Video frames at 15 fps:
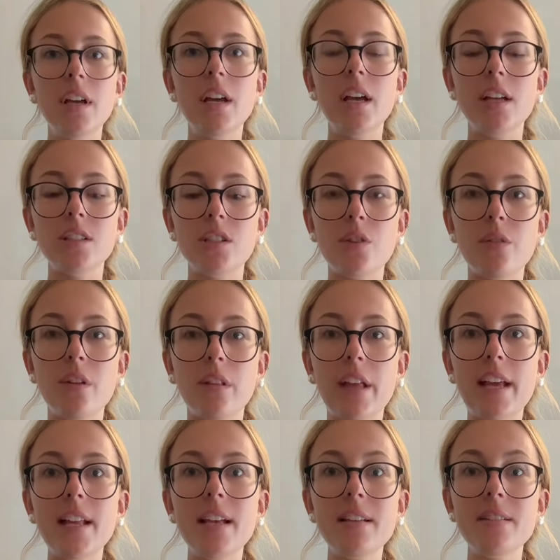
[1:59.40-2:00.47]
So the
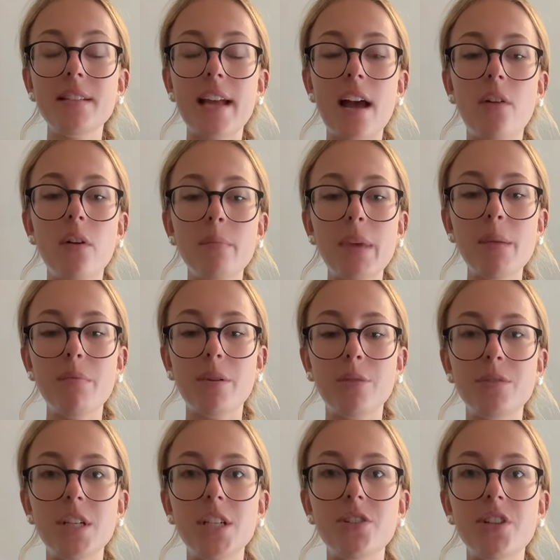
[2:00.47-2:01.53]
lid is now on my
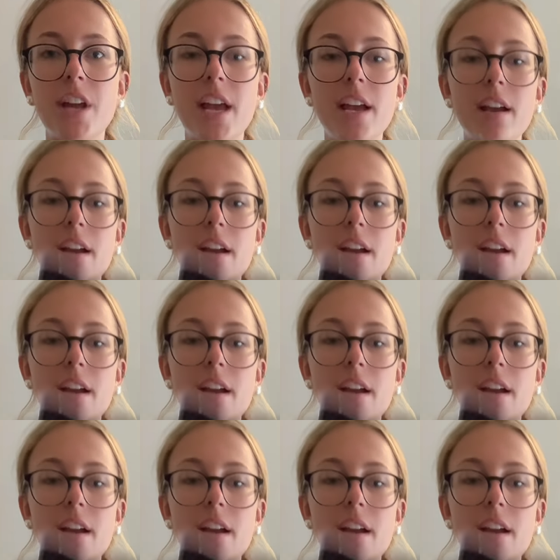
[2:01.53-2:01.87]
protein shake.